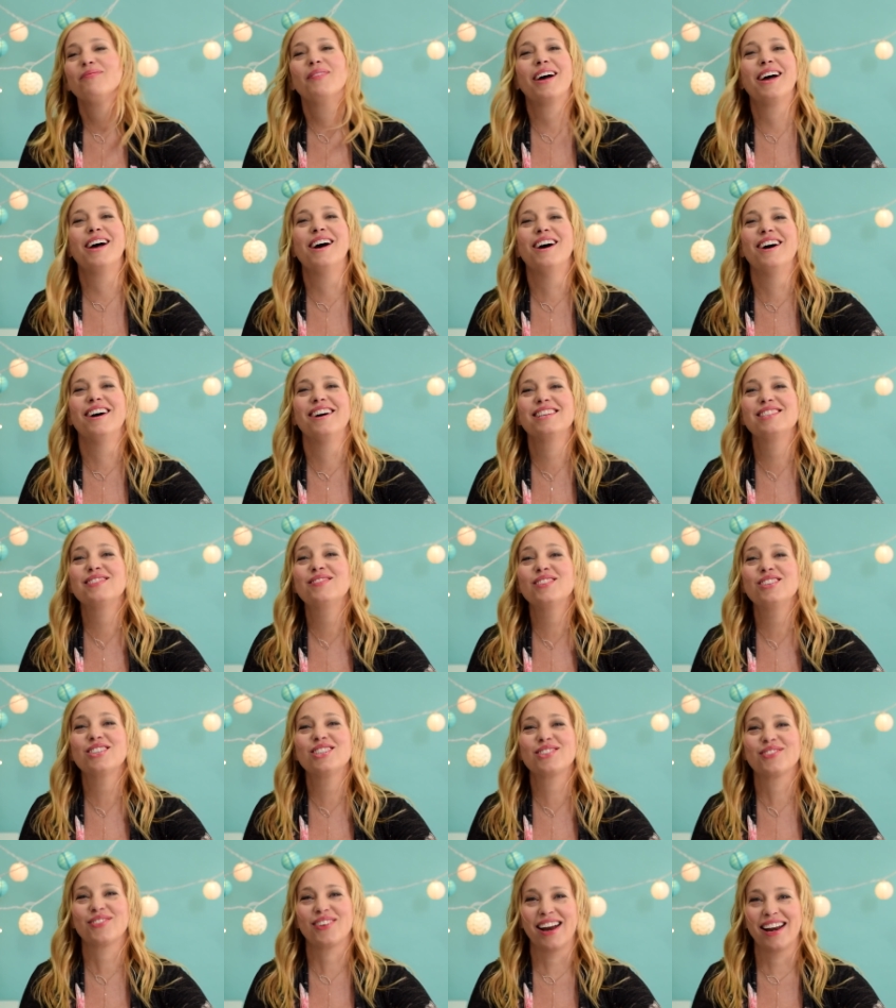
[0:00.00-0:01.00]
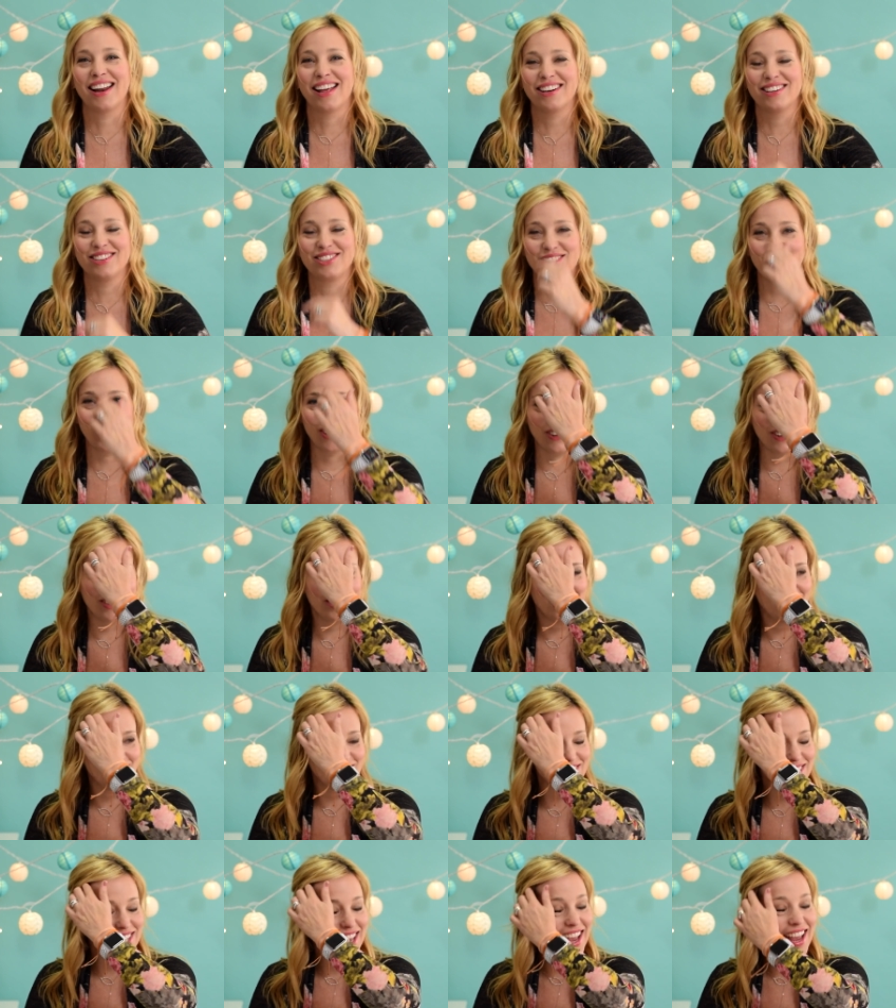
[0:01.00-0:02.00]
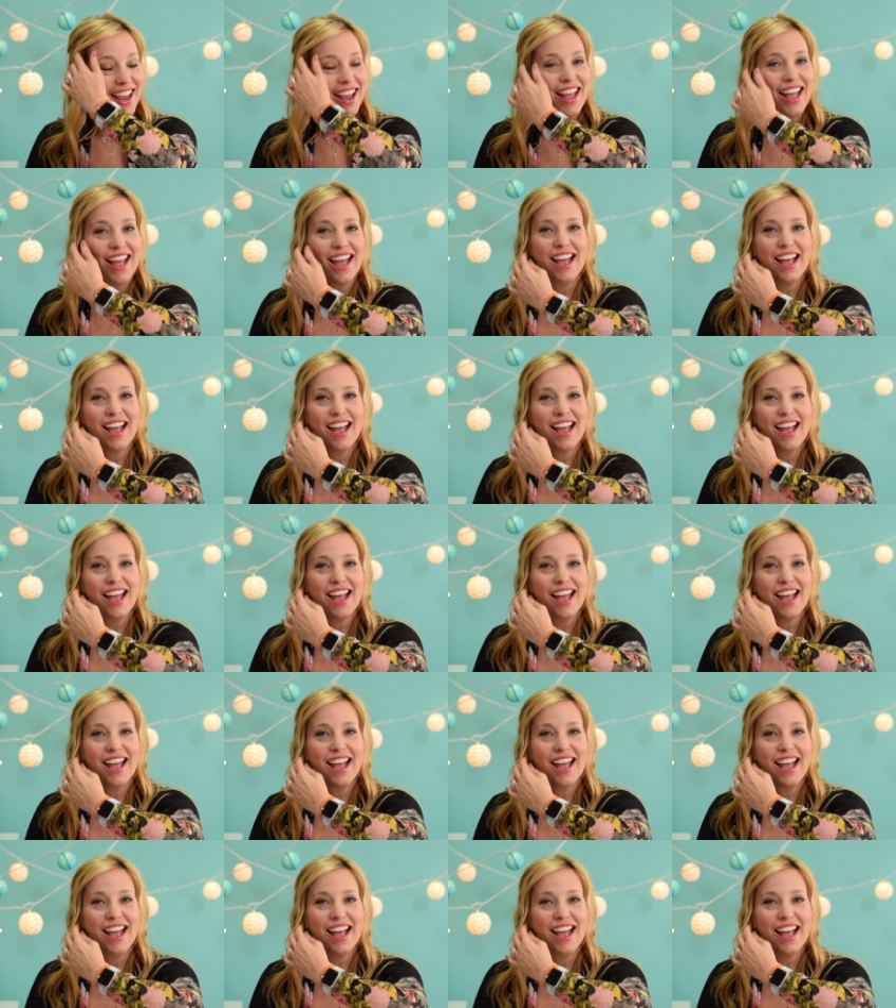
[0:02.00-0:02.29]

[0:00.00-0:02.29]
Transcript: my husband just ran out of deodorant the other day,